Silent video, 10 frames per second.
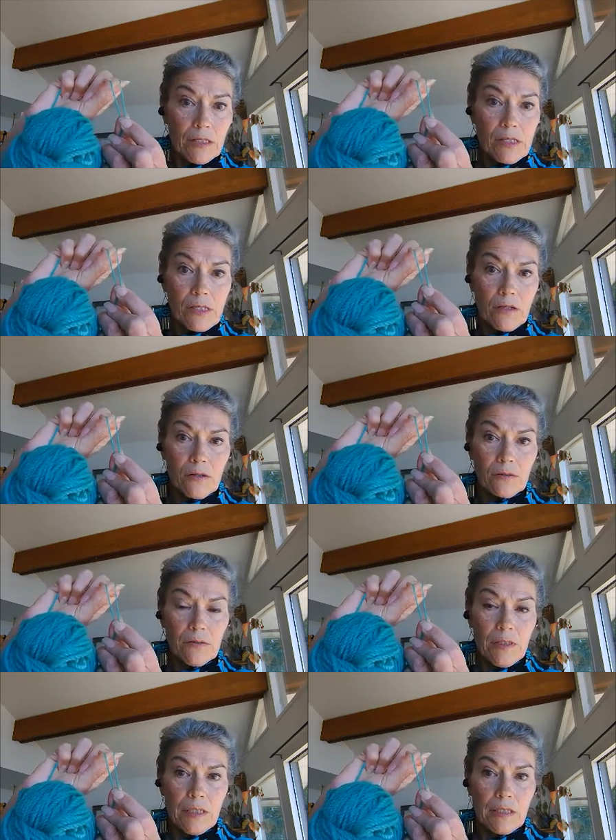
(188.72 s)

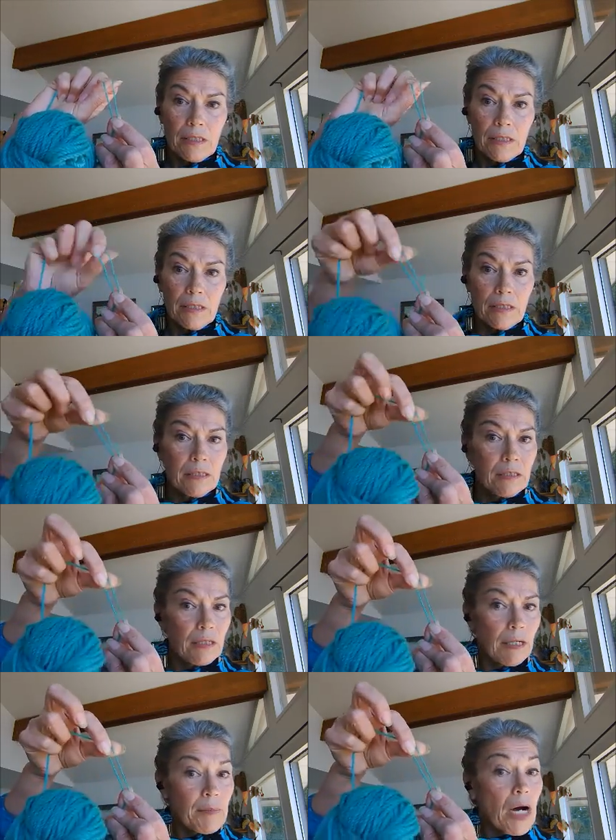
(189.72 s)
so
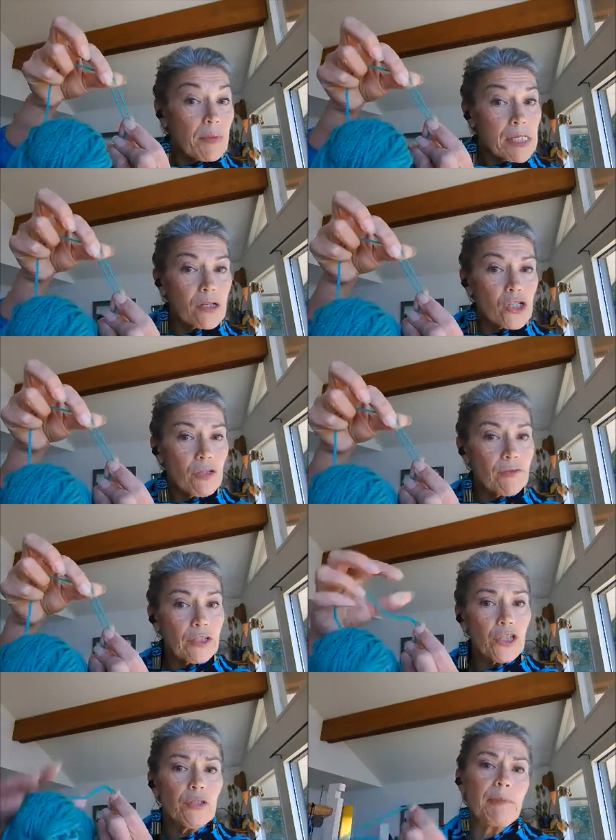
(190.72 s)
I'm always searching for
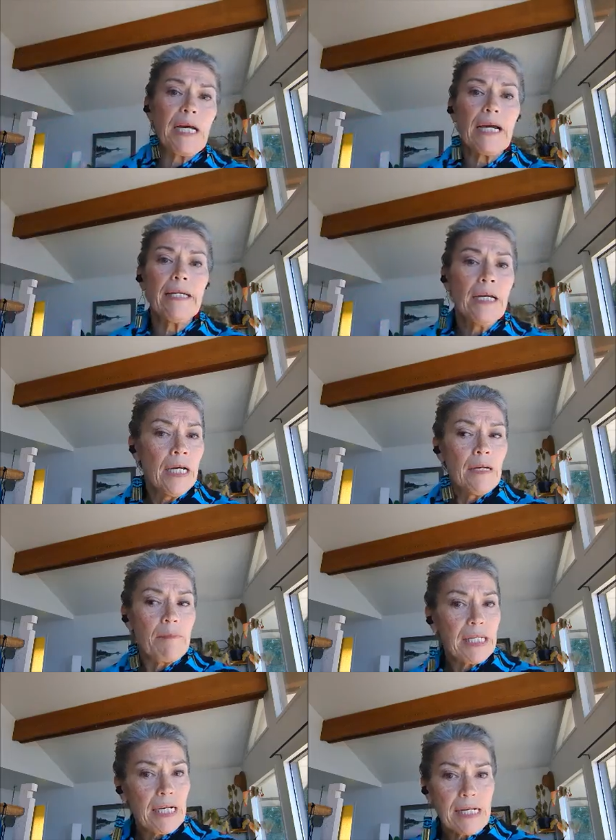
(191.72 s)
2-ply
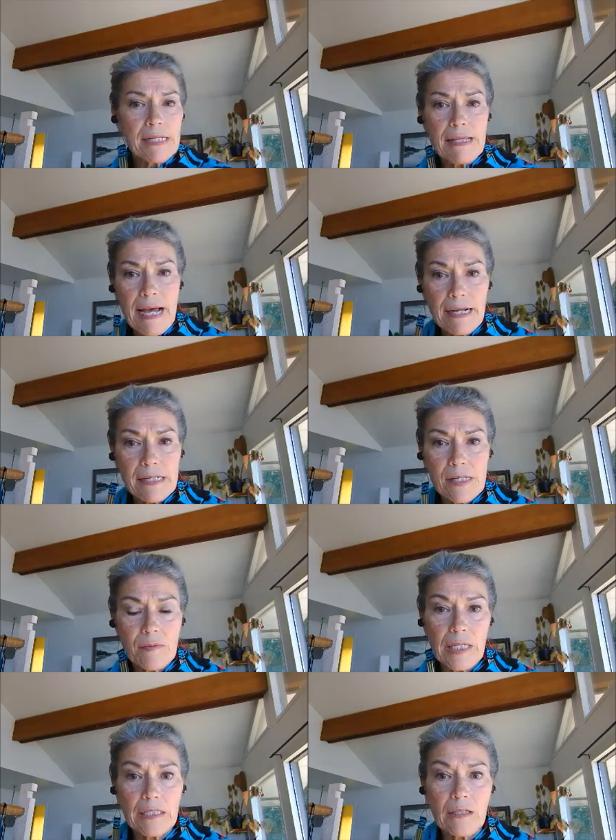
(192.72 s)
because that's
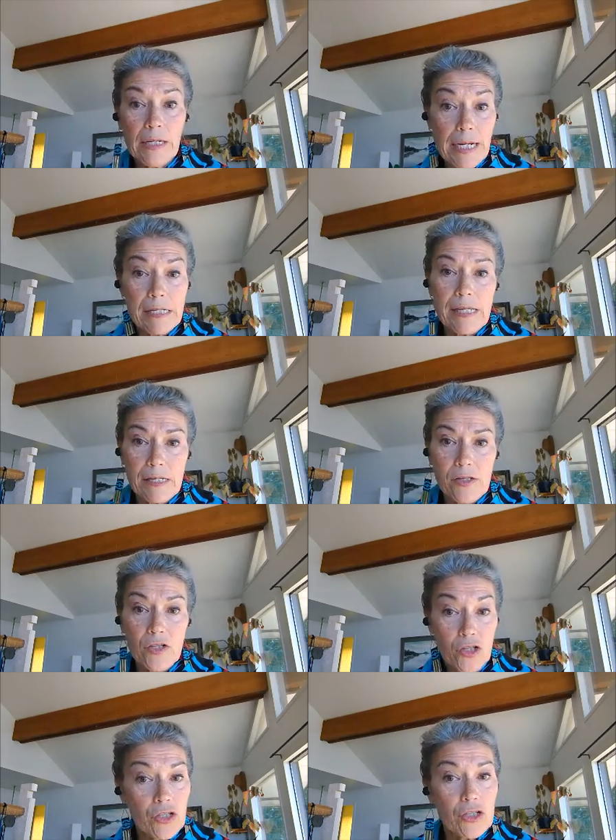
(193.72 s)
what our
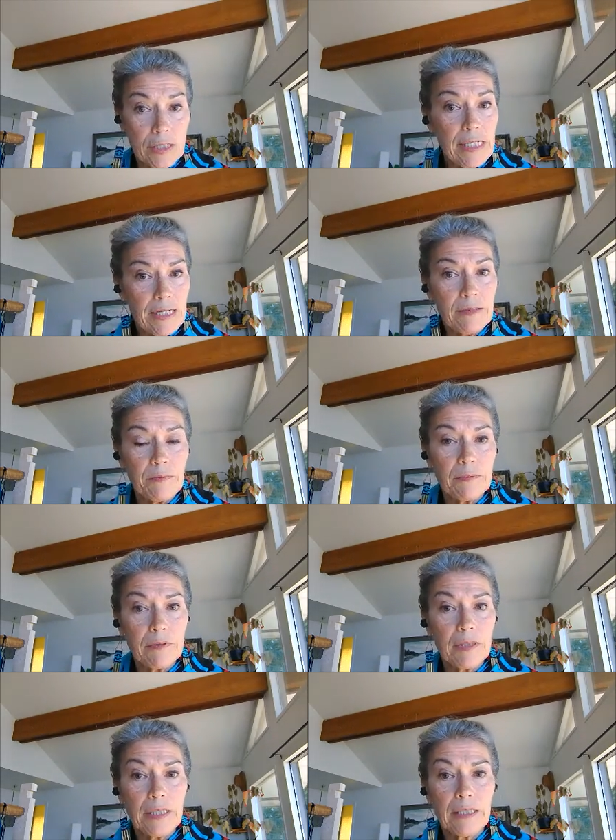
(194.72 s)
ancestors did.
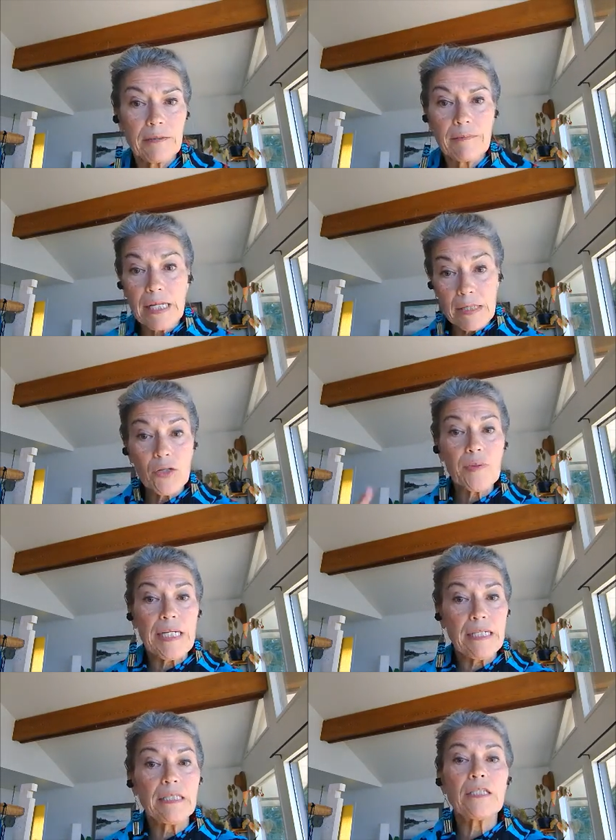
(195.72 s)
They
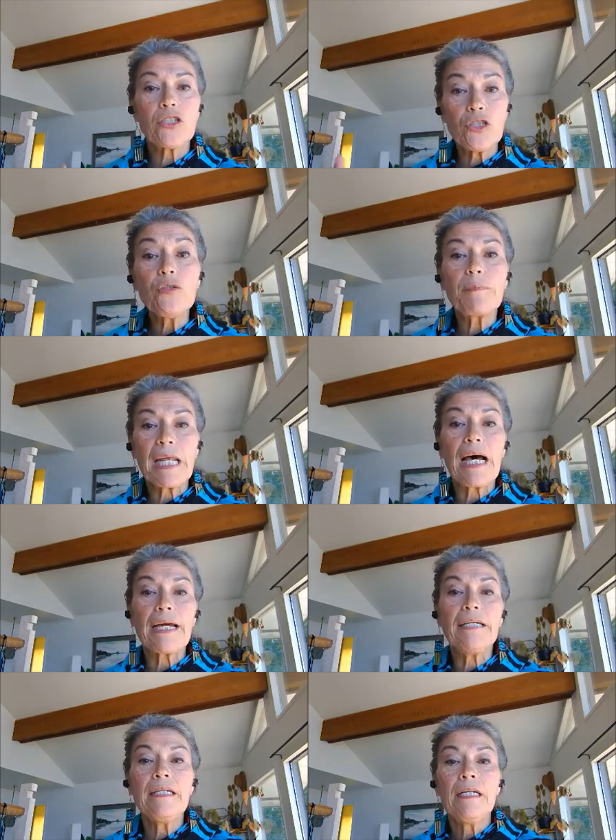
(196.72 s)
created a
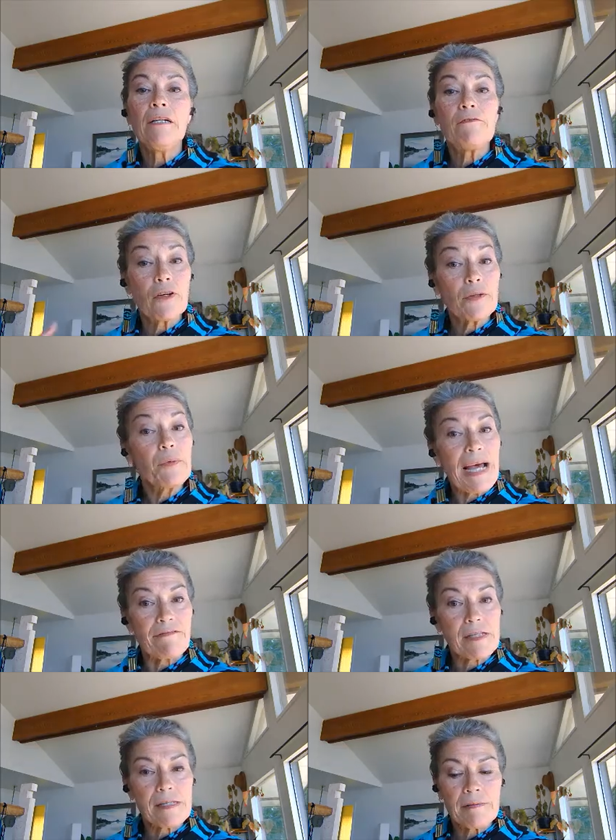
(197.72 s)
2-ply for the
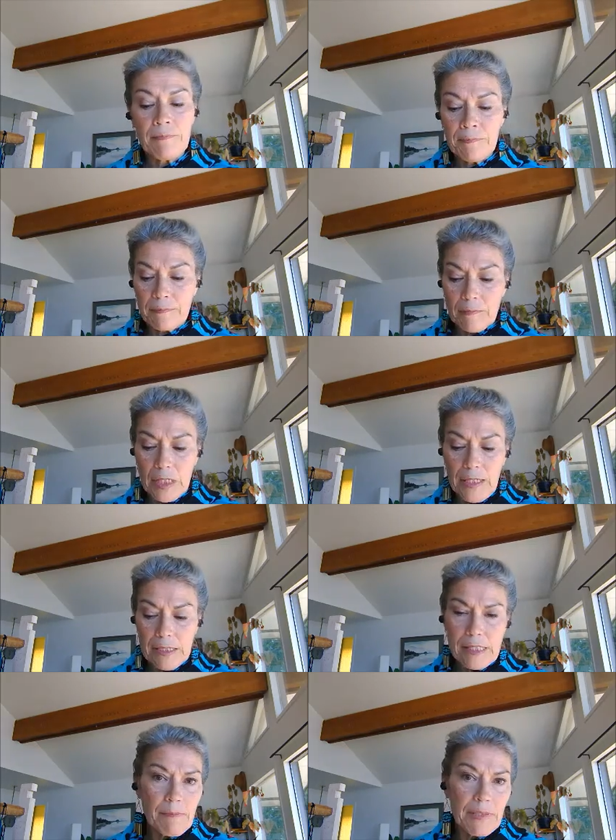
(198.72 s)
wefts.
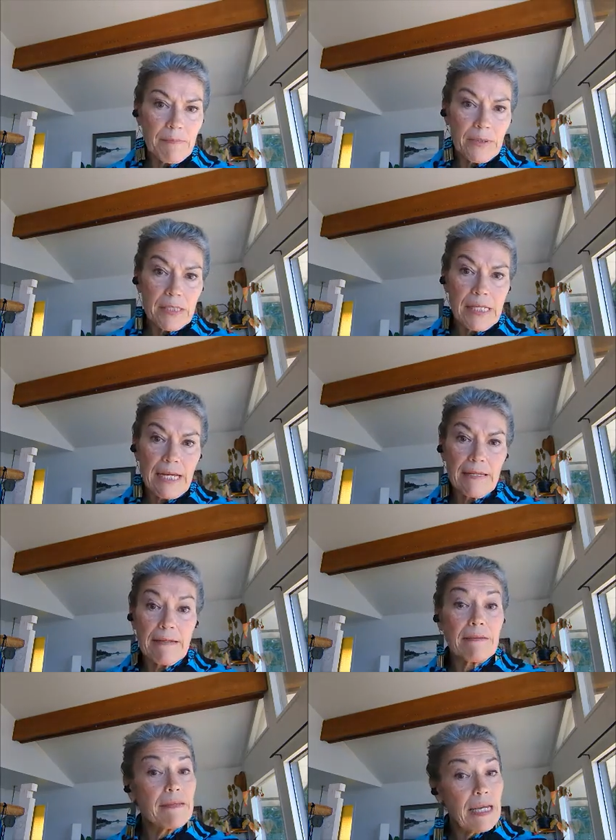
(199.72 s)
And some people say
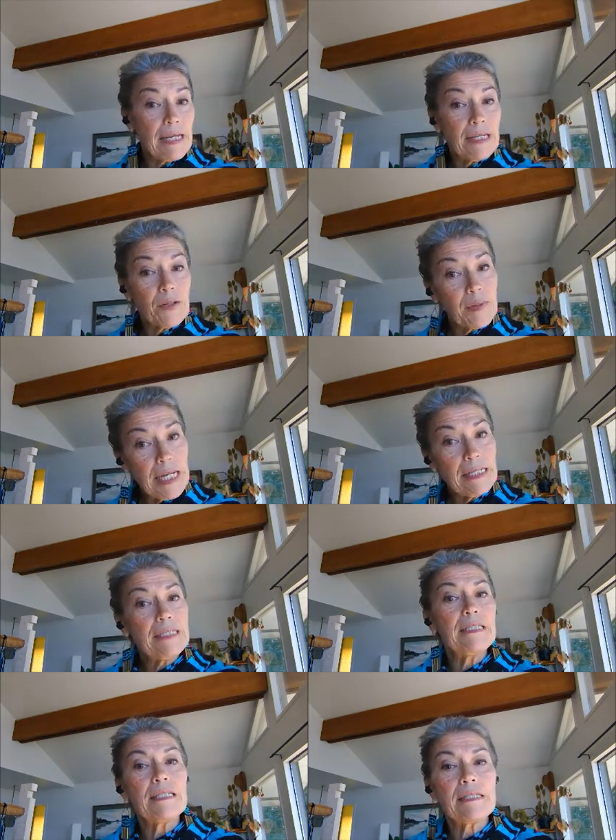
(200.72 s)
that they
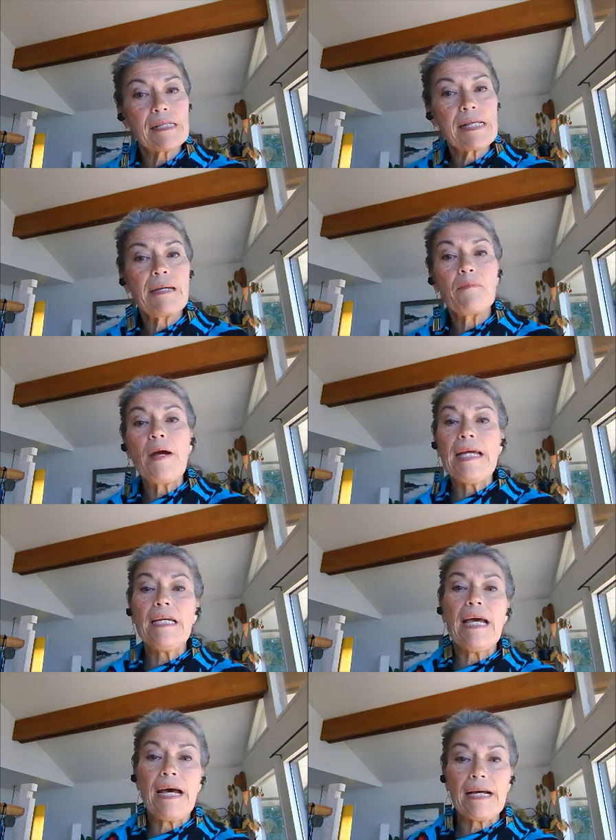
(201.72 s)
created it the same
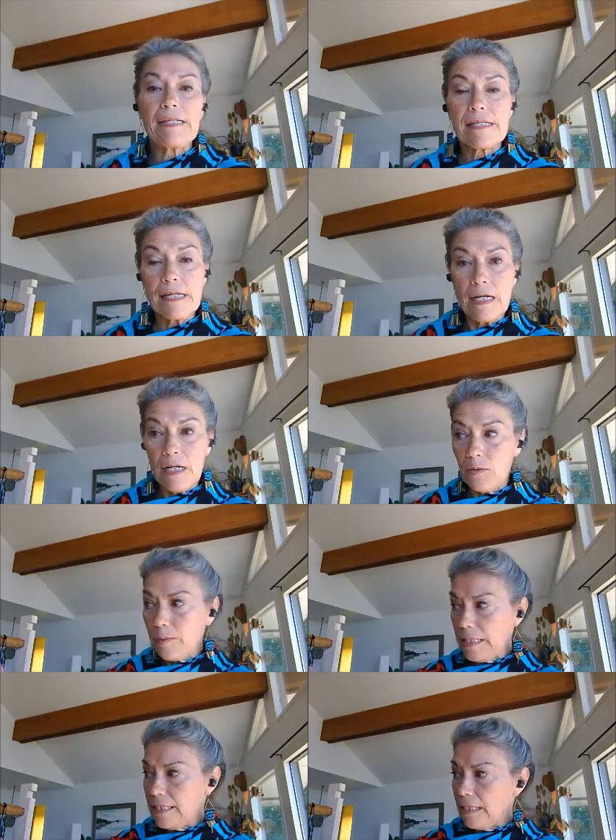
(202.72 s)
way as
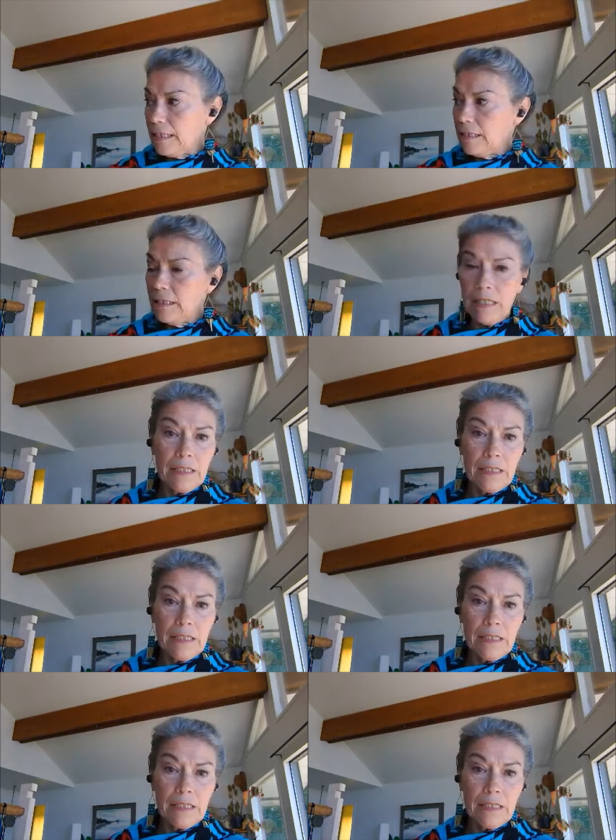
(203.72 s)
we did